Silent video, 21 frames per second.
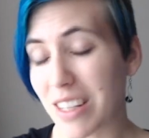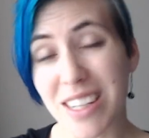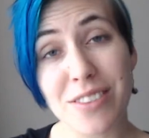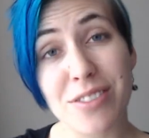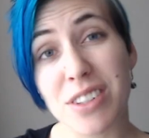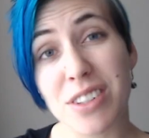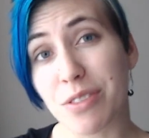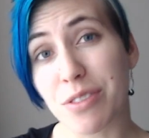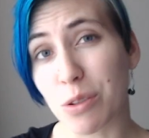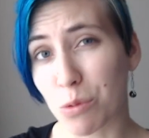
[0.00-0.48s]

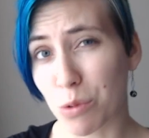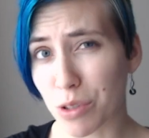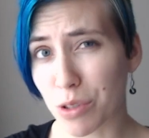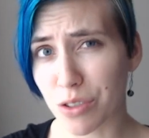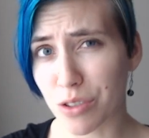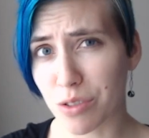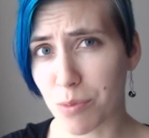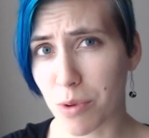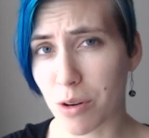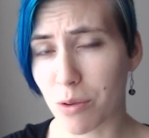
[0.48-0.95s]
even if it
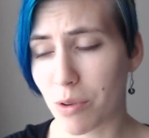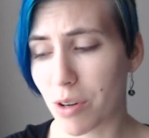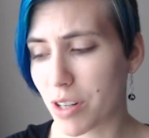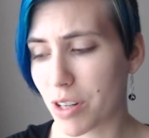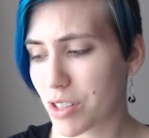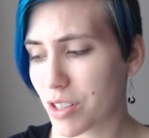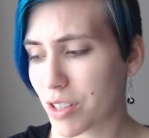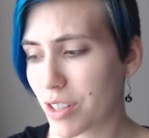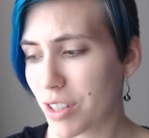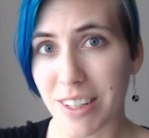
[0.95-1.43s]
weren't a
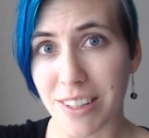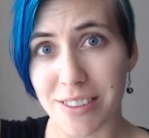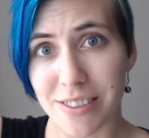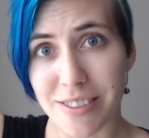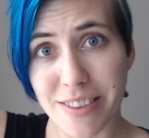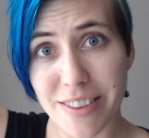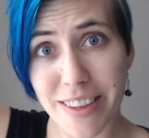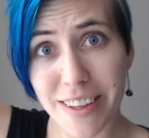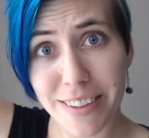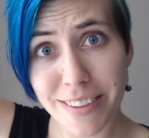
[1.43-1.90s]
smartwatch.
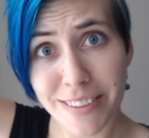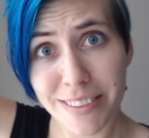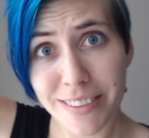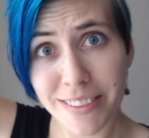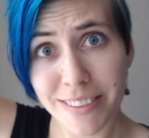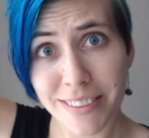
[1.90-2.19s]
It's thin,